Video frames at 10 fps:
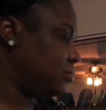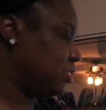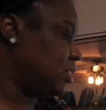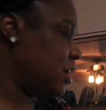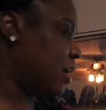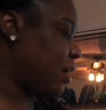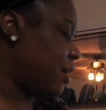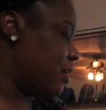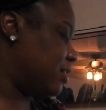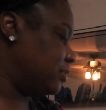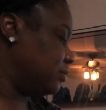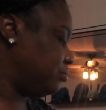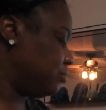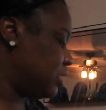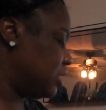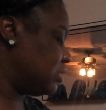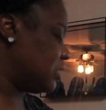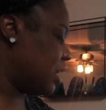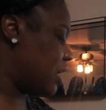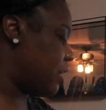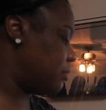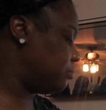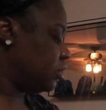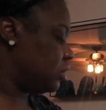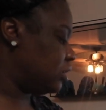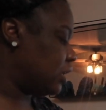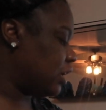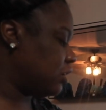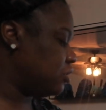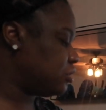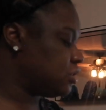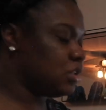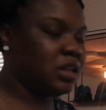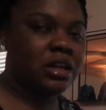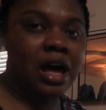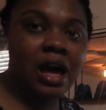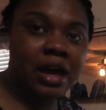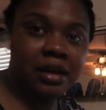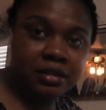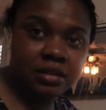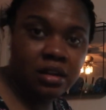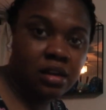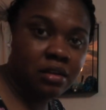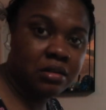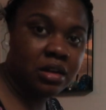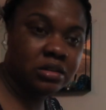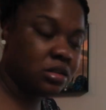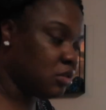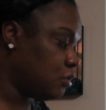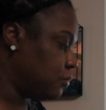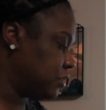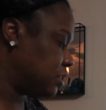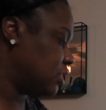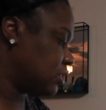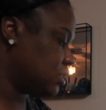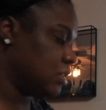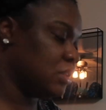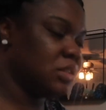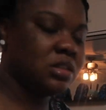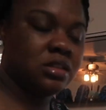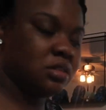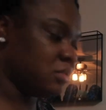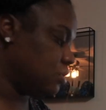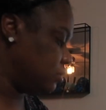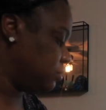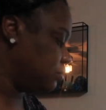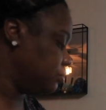Yeah. Good job. I usually, I had ended up giving her some goldfish sticks in this little